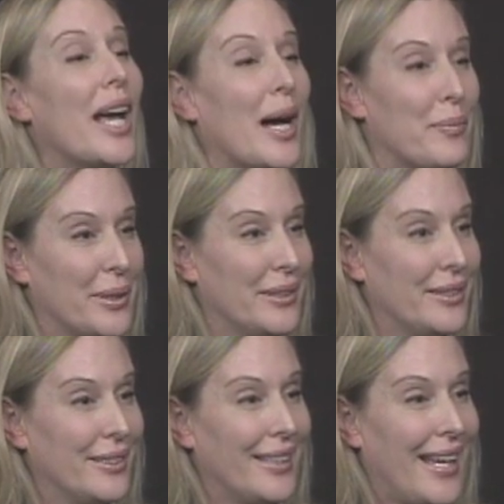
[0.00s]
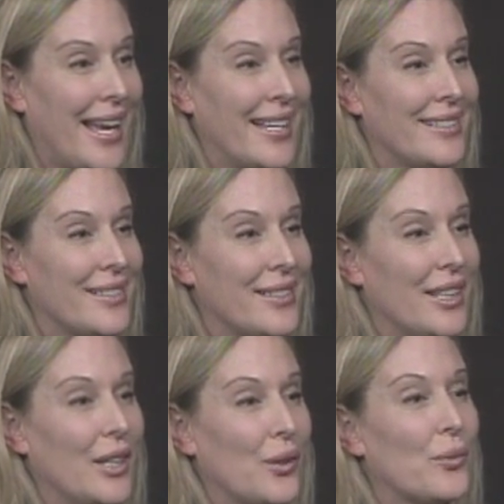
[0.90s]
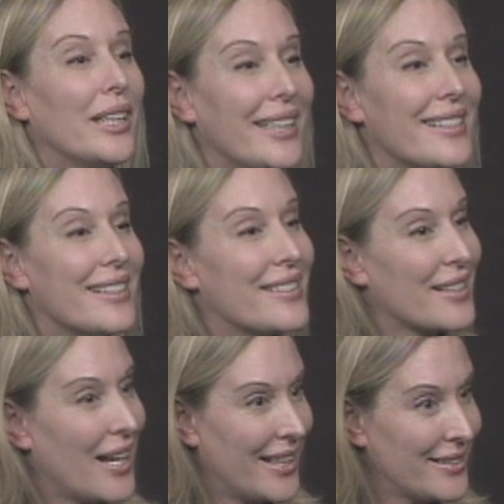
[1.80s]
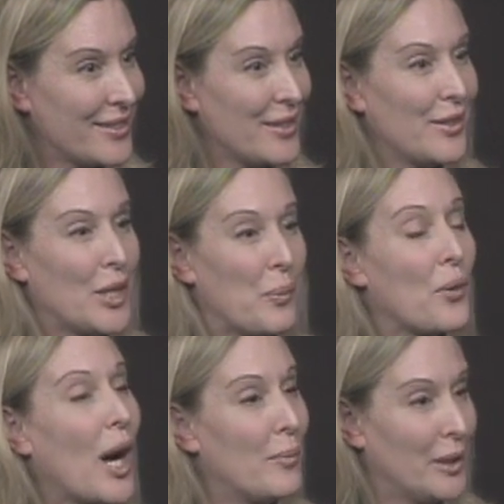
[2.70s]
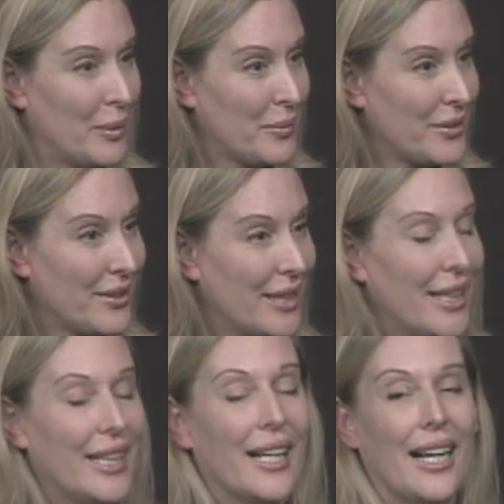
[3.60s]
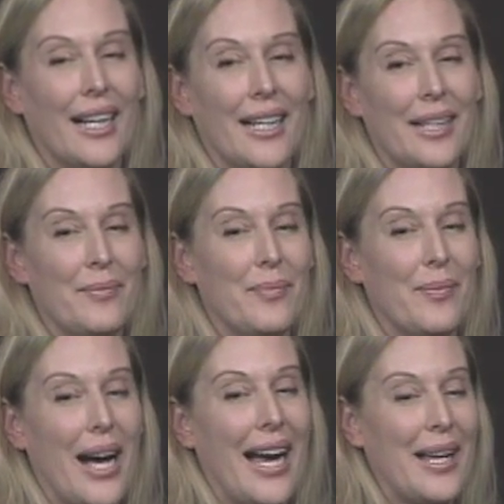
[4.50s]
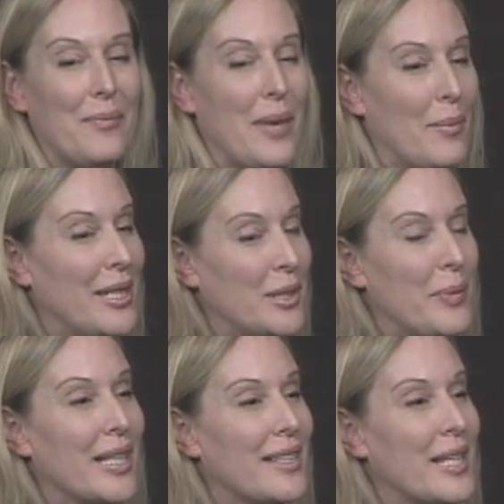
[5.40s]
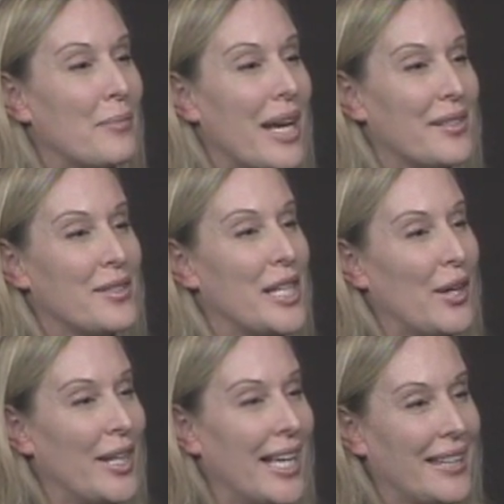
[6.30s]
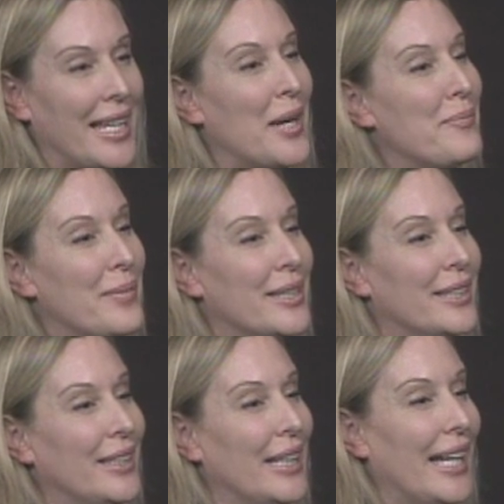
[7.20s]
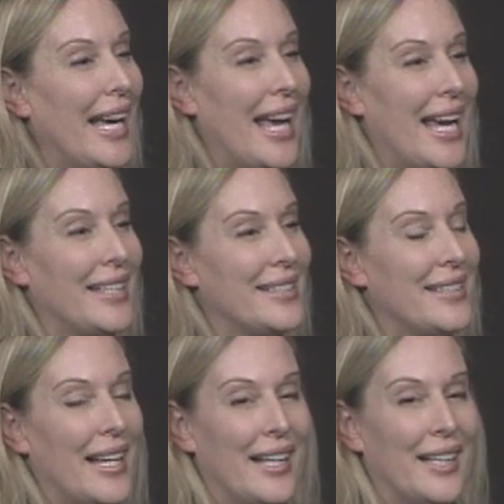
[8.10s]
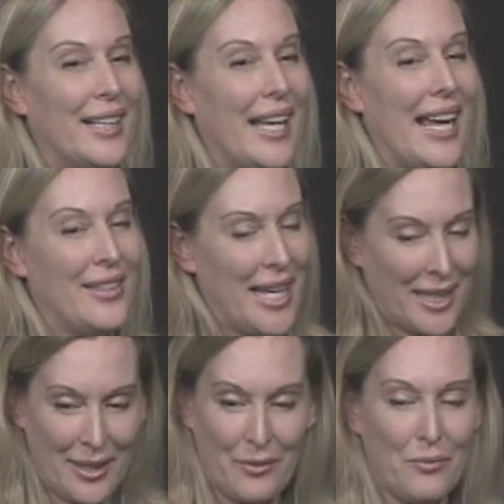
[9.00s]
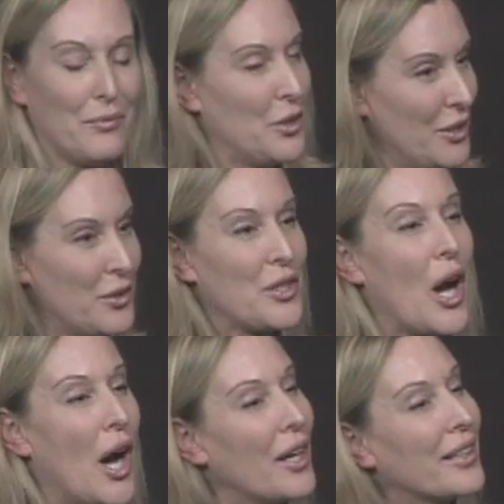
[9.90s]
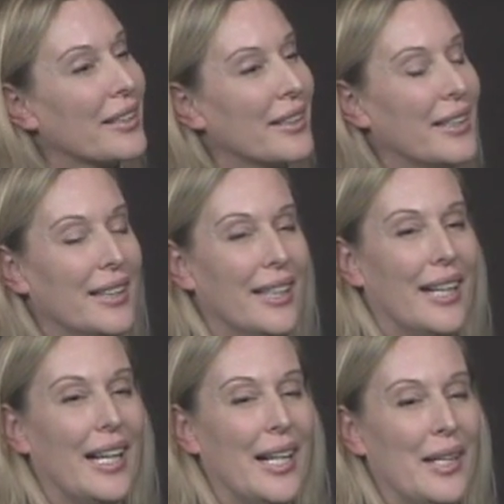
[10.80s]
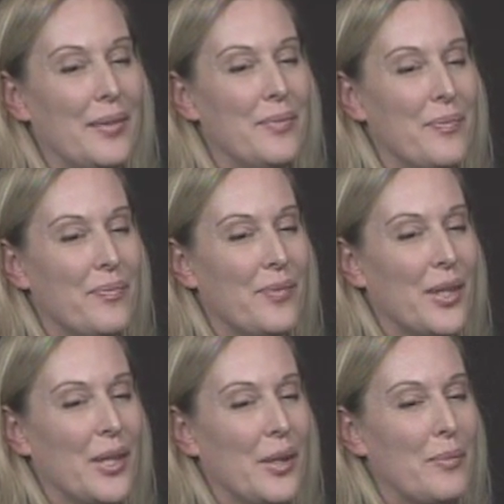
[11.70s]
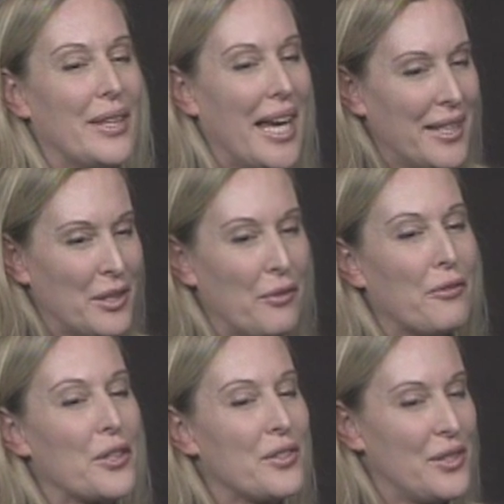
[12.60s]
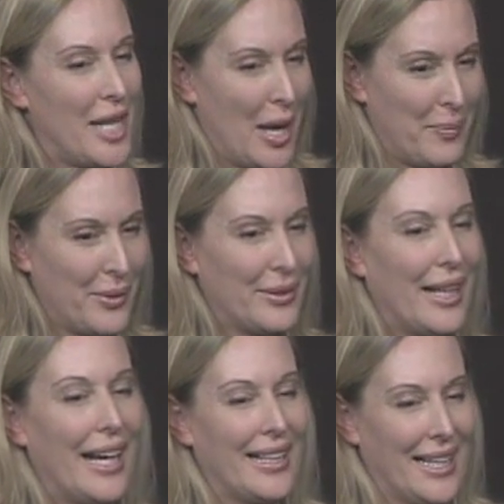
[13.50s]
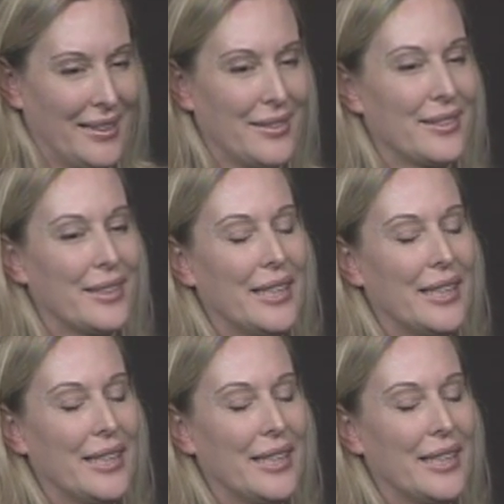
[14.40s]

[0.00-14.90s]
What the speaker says: up and really discuss their problems. Maybe it's because I'm not staring at them, and they can just talk. But that is a first step, I guess.